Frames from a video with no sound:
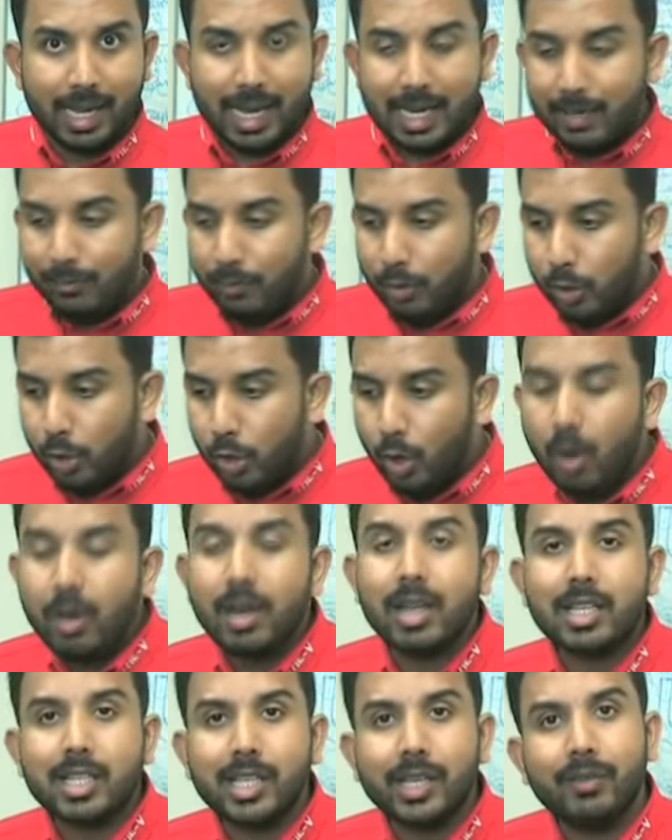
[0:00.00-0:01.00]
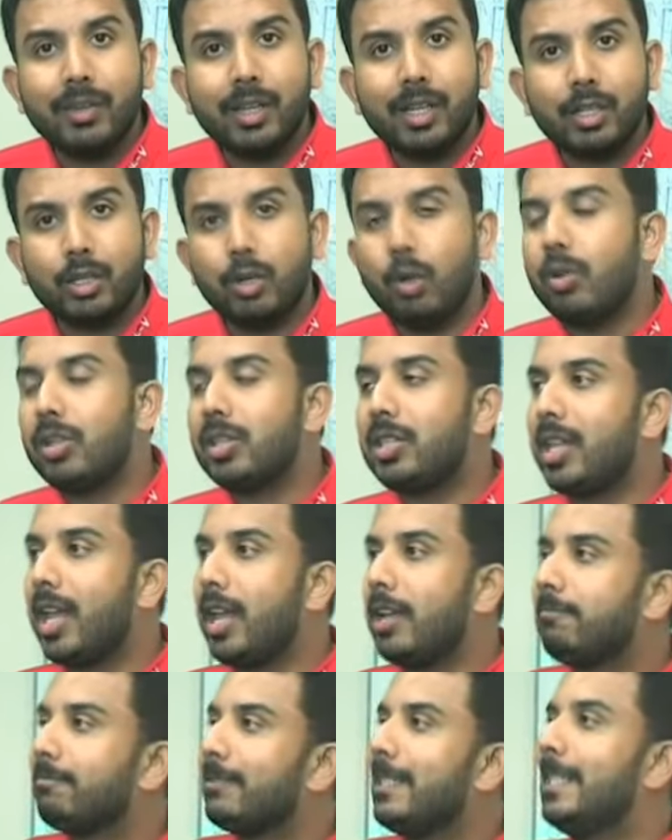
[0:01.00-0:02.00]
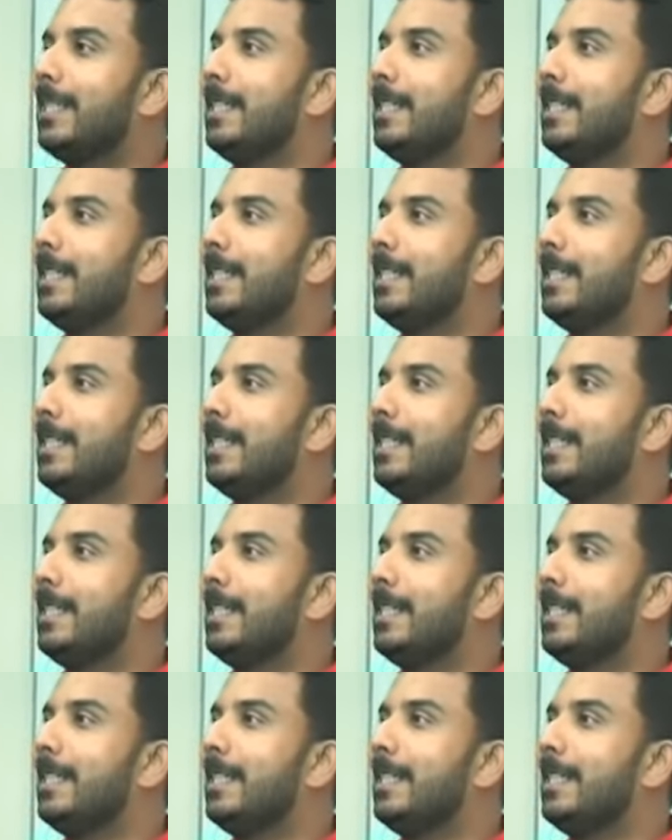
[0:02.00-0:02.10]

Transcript: And if you don't achieve it, don't say,